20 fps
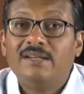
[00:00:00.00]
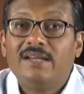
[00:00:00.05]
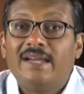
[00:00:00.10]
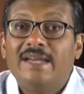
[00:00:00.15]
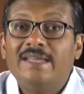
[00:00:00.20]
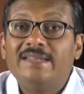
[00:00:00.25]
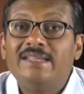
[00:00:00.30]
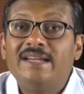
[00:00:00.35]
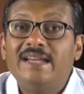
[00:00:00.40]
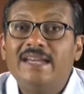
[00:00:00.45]

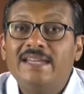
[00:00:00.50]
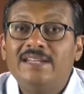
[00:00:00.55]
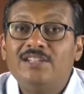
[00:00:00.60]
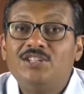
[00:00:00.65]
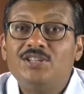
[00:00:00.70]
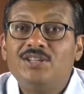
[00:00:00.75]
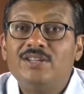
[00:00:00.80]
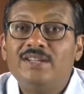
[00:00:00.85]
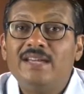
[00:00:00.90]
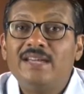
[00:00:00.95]
in the
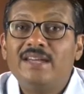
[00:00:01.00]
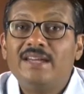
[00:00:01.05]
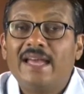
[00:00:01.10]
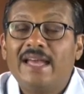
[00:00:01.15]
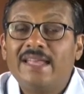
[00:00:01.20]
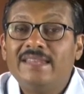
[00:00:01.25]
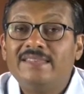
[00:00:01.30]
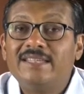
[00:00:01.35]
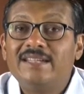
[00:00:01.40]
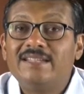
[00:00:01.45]
interior
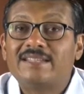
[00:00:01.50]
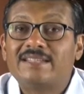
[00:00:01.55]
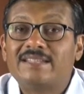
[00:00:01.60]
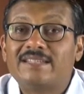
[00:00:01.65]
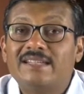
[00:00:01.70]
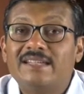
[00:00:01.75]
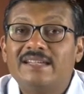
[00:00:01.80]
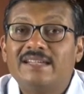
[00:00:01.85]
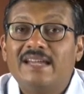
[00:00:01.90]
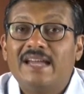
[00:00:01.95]
and thus
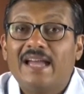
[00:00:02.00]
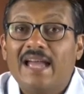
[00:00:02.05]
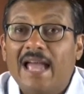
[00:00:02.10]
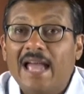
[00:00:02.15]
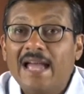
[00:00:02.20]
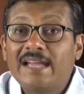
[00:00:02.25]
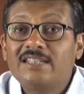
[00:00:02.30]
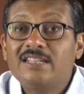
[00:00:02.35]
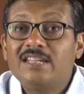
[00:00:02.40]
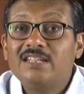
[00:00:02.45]

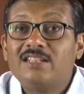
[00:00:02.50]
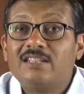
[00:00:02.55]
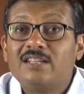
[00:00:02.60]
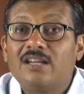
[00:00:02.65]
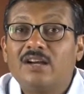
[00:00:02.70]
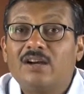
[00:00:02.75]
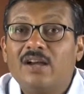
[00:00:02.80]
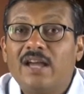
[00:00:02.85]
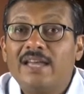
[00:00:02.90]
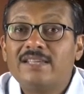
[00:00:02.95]
acted
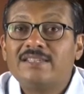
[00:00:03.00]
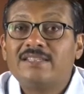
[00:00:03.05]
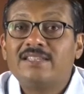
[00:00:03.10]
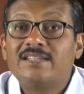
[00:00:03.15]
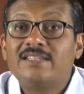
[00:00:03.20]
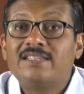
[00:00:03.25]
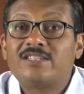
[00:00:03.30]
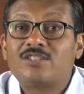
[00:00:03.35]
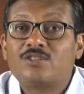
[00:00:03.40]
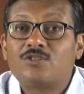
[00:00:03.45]
as
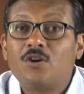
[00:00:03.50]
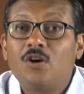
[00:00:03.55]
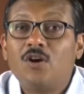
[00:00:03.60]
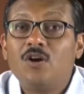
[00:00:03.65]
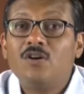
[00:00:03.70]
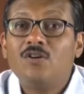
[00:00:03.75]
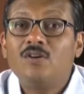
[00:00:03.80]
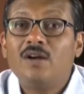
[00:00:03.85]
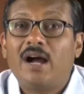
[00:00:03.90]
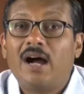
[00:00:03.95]
the
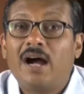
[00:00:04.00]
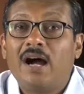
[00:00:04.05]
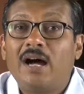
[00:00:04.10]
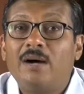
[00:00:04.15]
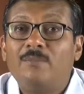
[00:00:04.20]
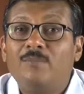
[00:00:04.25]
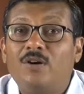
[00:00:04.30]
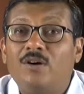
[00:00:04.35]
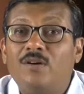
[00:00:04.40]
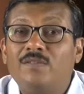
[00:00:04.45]
strong
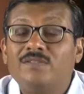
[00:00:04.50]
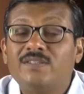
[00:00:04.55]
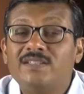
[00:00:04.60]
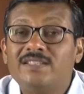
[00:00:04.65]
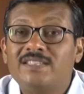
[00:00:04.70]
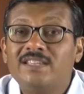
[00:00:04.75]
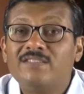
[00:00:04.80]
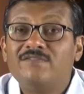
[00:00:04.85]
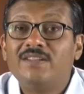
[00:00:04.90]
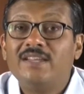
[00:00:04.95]
arm of the
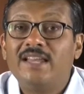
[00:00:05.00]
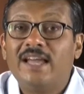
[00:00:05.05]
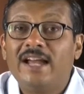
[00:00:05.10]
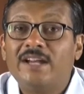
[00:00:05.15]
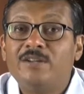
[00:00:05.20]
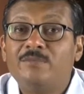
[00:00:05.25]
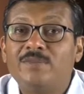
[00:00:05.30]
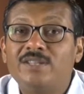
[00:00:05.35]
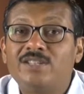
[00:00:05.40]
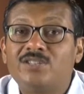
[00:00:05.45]
civil
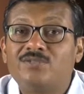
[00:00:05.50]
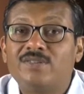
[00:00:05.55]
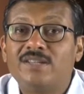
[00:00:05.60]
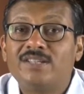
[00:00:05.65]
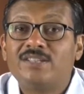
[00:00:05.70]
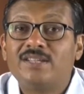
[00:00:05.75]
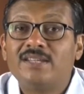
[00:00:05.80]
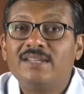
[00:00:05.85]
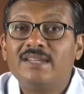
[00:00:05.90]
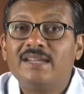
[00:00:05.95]

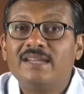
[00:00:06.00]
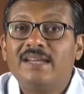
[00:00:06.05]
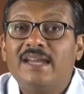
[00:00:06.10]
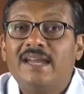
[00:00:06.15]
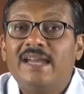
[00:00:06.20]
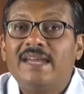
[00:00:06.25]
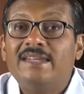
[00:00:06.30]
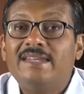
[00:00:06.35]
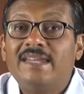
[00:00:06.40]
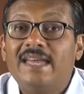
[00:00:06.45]
administration
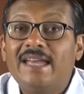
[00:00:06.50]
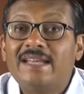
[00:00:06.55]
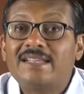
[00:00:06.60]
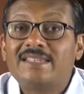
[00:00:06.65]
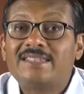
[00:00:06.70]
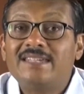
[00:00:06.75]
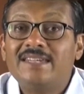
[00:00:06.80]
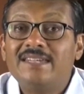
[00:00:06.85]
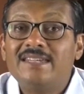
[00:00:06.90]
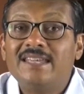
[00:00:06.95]
in
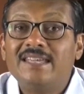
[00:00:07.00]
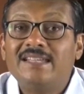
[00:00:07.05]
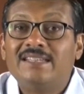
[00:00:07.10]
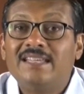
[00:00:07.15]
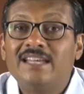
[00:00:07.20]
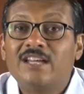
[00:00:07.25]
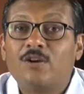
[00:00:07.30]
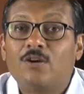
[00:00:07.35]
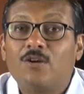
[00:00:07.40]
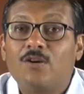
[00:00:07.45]
extending
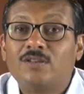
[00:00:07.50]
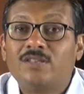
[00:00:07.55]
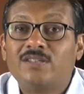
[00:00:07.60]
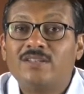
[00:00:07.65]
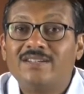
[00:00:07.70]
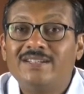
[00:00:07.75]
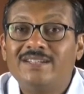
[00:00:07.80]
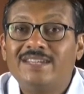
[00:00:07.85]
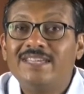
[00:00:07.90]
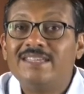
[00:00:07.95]
their
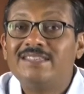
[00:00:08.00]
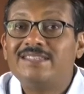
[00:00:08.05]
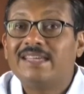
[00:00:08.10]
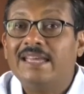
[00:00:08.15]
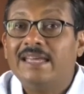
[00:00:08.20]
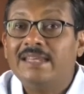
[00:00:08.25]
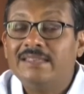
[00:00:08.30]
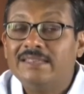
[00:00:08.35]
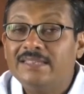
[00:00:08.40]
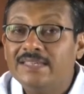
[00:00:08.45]
authorities
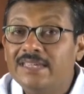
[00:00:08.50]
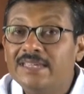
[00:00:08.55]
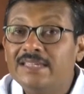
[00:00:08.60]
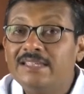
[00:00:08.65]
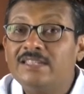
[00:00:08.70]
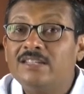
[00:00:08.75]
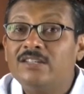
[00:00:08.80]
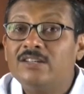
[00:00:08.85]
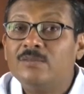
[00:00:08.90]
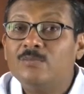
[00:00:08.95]
in
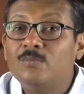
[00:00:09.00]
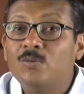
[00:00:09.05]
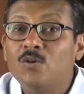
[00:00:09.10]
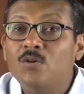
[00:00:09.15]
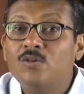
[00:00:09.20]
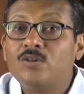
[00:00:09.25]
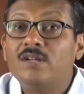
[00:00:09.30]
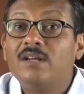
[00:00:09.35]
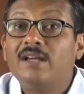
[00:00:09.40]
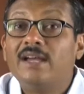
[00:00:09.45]
these
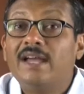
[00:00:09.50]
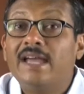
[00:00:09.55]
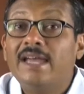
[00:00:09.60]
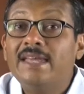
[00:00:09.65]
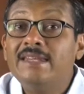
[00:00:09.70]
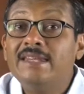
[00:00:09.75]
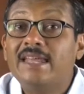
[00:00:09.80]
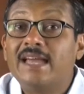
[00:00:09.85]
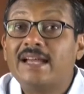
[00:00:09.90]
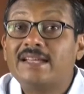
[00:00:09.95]
remote,
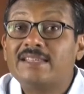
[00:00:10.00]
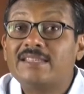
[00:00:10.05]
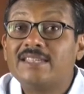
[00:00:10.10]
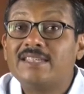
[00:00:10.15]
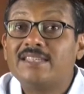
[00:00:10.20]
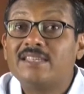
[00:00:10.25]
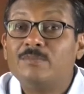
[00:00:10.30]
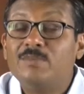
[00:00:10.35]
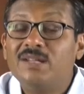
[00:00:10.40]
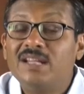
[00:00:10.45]

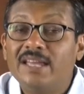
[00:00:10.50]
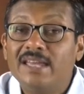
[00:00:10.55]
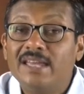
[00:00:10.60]
inaccessible